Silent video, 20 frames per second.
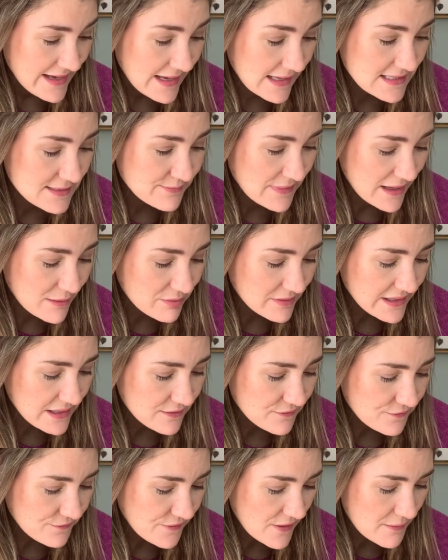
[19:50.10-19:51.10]
it's
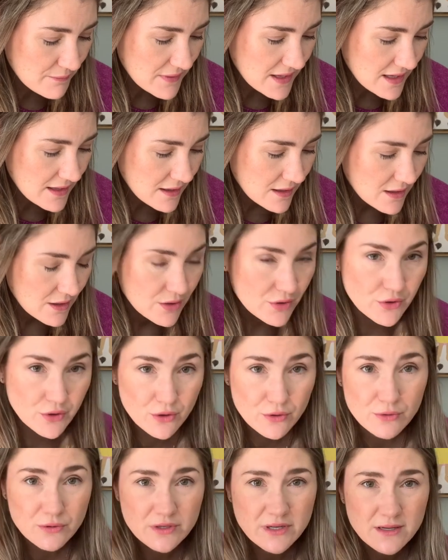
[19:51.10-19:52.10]
Maybelline Fit Me
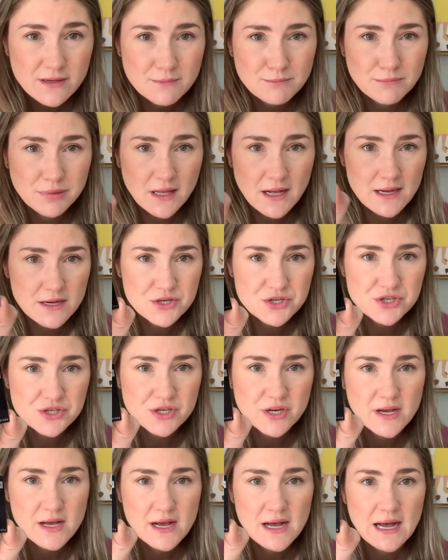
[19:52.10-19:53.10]
Nude Blush.
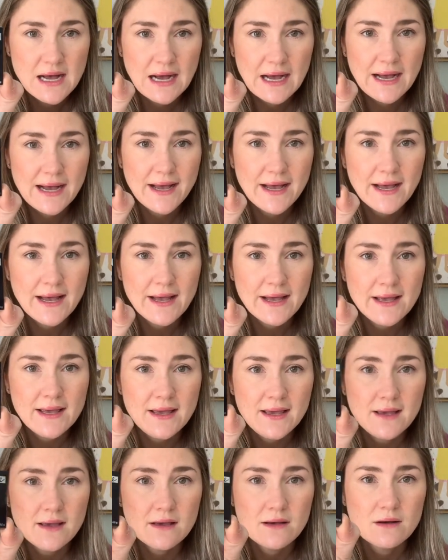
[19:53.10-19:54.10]

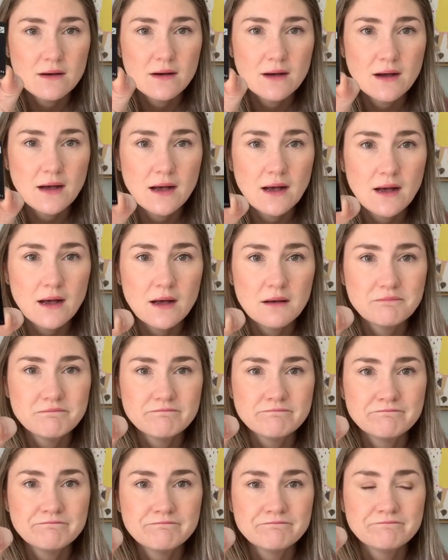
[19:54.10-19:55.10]
I
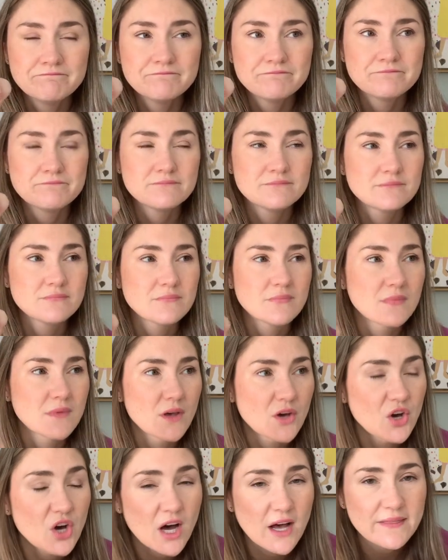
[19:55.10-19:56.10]
um,
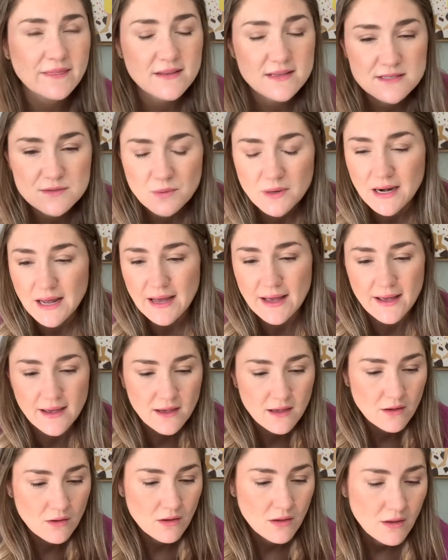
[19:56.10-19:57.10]
got this when
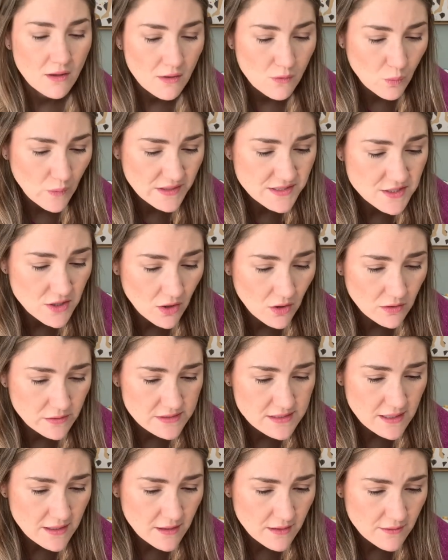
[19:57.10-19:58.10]
I went to
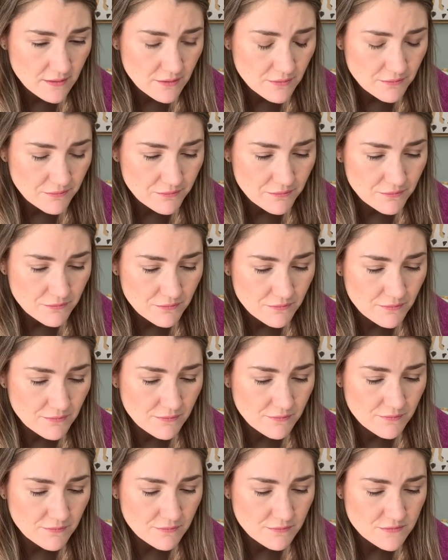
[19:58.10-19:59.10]
Ulta
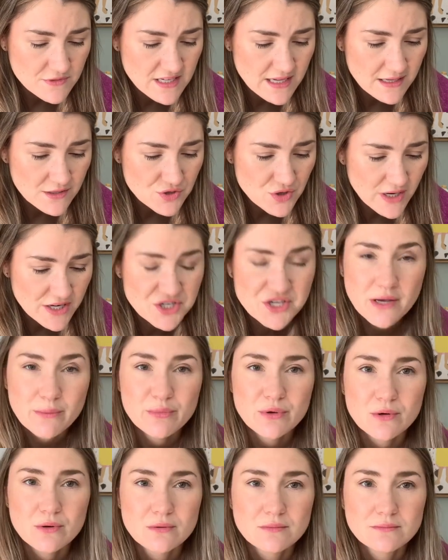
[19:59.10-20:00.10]
to get dry shampoo.